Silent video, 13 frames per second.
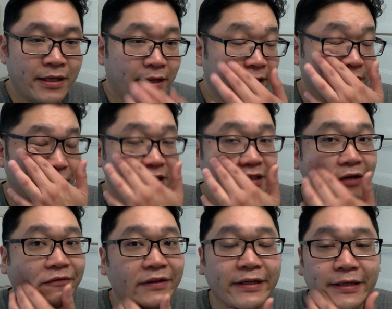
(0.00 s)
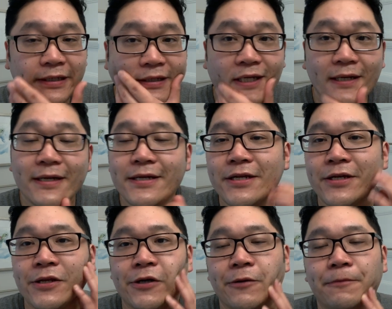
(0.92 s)
So this is definitely, you
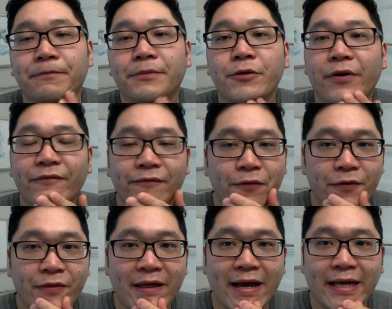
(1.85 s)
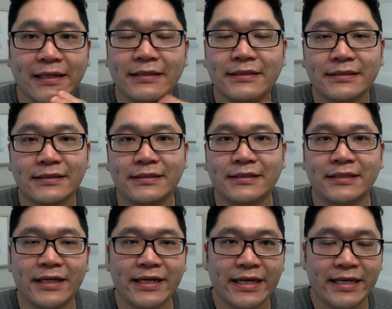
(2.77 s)
know, going for that
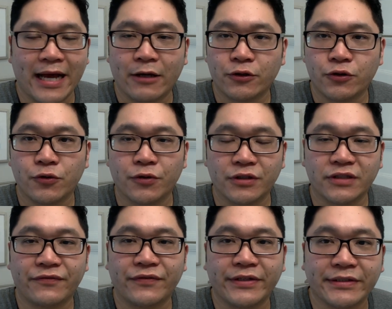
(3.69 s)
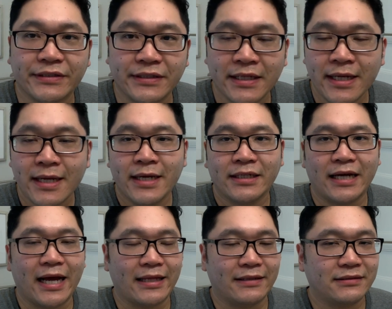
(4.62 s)
sunny outdoors feel,
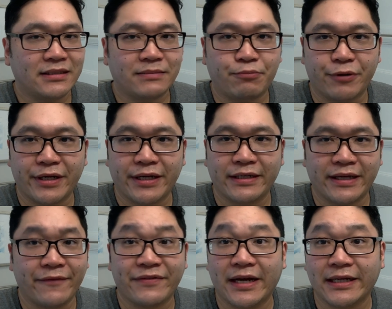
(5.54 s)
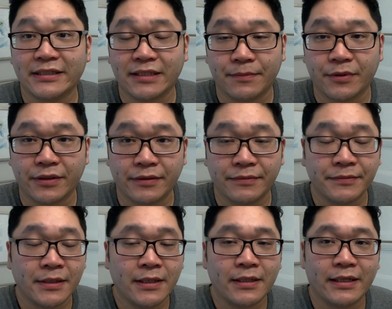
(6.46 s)
uh, spring if not summer,
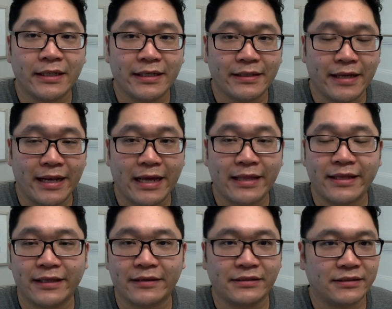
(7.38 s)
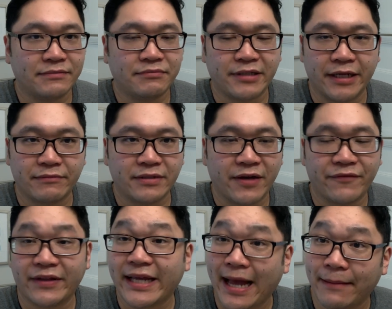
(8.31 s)
uh, and I think this scent
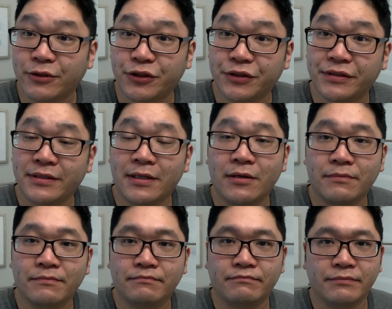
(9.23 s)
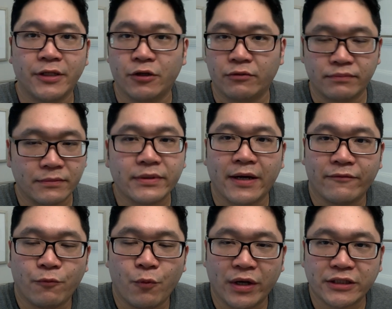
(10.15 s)
definitely captures, you know,
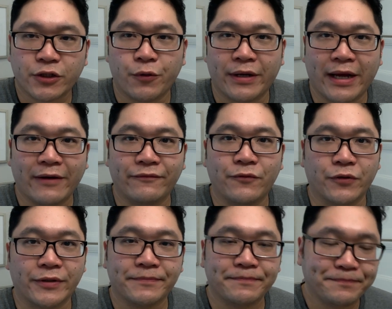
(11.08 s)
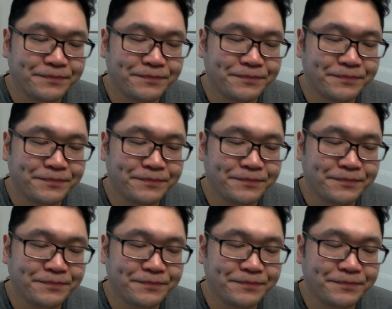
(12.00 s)
kind of what it's going out for.